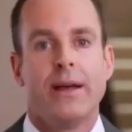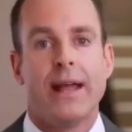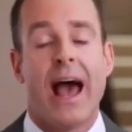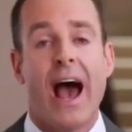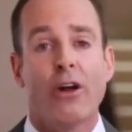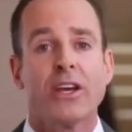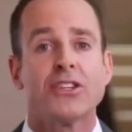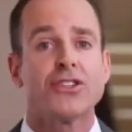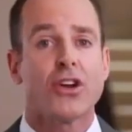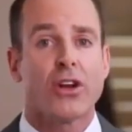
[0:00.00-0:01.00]
Now, how do you
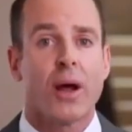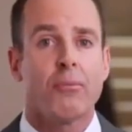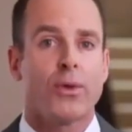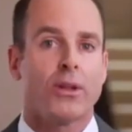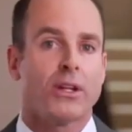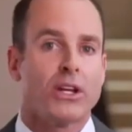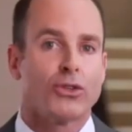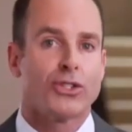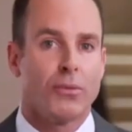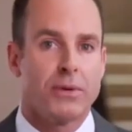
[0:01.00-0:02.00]
get started up with a
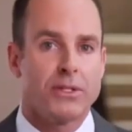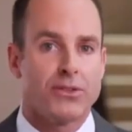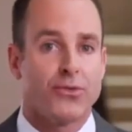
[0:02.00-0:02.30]
LegalShield business?